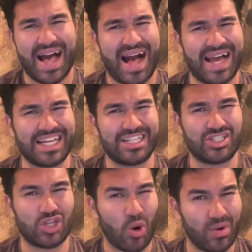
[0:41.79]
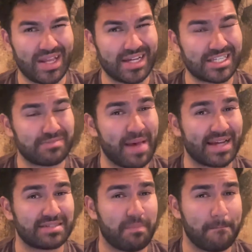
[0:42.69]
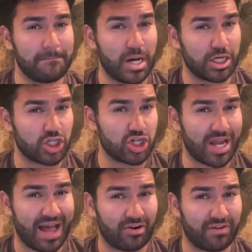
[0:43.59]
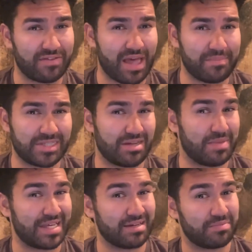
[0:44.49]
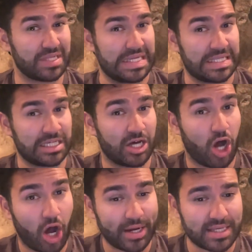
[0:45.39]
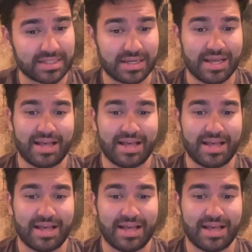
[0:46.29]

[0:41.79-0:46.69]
I don't expect much out of them, to be completely honest.